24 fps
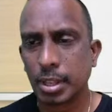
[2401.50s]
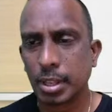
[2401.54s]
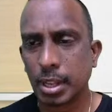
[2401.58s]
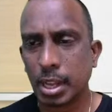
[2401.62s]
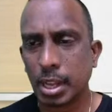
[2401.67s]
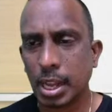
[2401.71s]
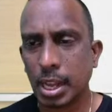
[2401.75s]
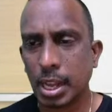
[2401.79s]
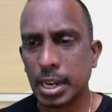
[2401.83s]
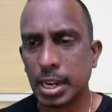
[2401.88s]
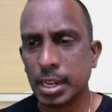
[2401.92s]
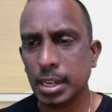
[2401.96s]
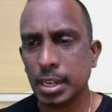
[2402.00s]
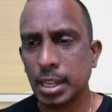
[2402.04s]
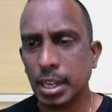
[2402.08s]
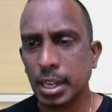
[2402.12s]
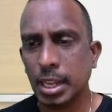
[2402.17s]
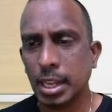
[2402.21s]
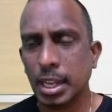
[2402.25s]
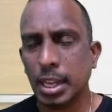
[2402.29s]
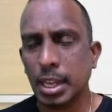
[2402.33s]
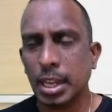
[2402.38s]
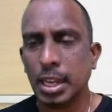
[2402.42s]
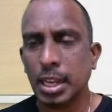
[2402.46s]
And
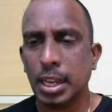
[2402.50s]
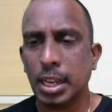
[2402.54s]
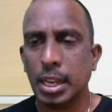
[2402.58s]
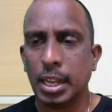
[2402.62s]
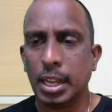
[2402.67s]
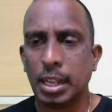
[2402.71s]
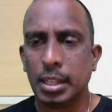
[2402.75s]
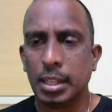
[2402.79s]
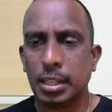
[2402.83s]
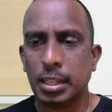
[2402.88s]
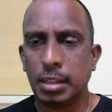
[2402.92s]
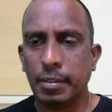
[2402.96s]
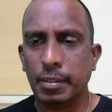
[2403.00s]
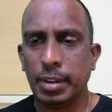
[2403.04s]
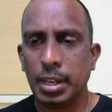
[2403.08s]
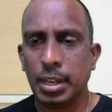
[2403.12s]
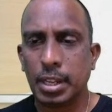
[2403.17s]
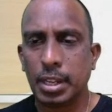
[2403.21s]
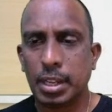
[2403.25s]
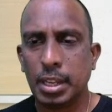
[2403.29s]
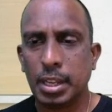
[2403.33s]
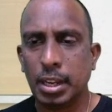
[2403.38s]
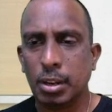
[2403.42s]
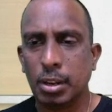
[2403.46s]
they will
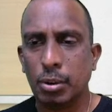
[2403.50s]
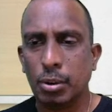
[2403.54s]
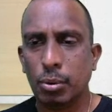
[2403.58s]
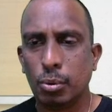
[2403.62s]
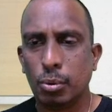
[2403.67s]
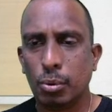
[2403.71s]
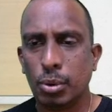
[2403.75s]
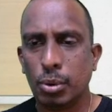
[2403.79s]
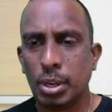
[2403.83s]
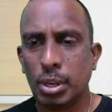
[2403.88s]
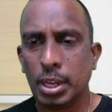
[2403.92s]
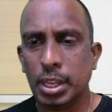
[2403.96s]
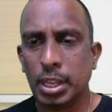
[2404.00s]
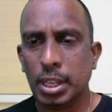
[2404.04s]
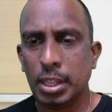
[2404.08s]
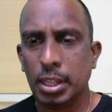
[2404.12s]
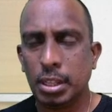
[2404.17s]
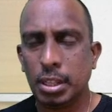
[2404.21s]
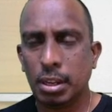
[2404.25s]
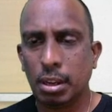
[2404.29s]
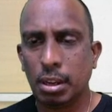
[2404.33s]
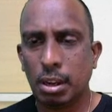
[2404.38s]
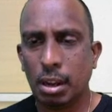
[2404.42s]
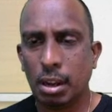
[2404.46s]
kill only
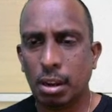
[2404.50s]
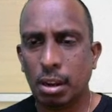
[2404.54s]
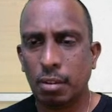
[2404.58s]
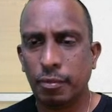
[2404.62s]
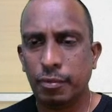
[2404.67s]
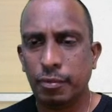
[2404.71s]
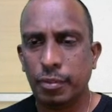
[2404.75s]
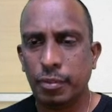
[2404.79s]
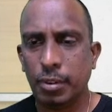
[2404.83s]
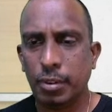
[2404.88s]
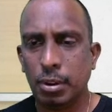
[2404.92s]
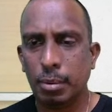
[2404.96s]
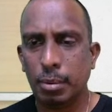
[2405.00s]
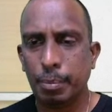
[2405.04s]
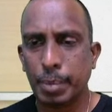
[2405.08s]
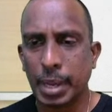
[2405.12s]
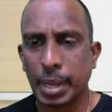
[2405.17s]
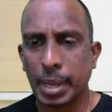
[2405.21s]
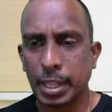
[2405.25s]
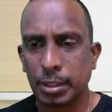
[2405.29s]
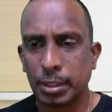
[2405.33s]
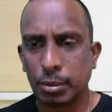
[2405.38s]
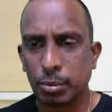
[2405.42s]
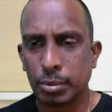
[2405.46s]
the harmful
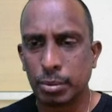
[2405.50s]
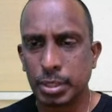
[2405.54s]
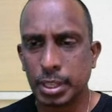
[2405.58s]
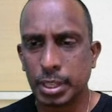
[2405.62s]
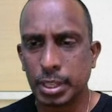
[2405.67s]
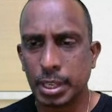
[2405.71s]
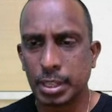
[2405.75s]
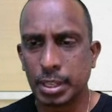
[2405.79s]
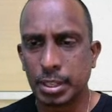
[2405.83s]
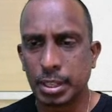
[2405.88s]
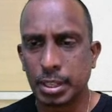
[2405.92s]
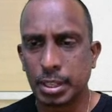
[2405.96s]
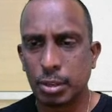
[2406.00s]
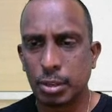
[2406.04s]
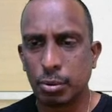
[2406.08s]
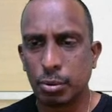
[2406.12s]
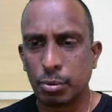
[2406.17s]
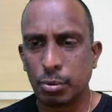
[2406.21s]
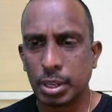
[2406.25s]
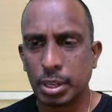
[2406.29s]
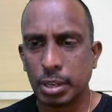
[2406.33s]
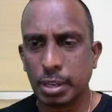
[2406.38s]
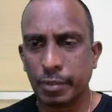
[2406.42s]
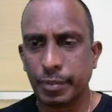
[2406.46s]
pathogens. They
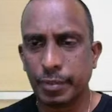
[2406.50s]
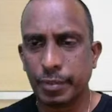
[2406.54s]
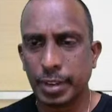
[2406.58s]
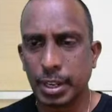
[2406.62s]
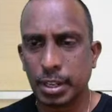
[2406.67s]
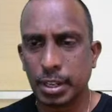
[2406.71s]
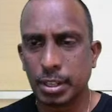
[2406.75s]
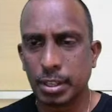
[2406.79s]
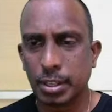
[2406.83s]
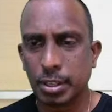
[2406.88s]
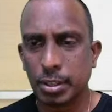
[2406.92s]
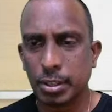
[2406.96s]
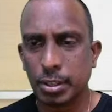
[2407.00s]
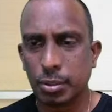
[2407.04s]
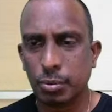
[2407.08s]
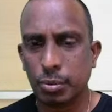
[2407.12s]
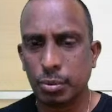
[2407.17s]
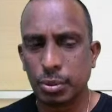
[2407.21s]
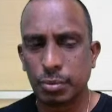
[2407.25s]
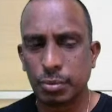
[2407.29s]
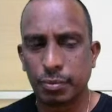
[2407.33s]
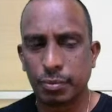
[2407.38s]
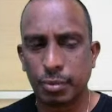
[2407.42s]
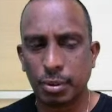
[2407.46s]
don't affect the
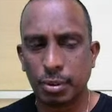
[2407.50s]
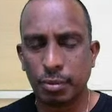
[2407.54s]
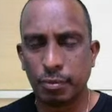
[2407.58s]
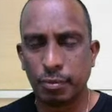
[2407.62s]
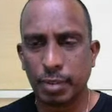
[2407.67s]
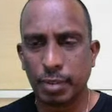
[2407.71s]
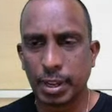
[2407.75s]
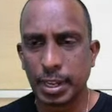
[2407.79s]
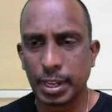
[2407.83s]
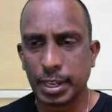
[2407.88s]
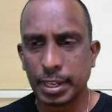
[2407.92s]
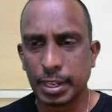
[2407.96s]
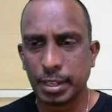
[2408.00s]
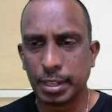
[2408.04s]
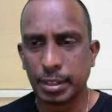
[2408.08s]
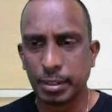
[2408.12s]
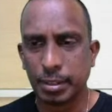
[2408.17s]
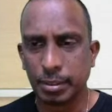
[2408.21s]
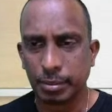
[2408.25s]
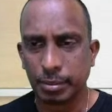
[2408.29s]
useful one.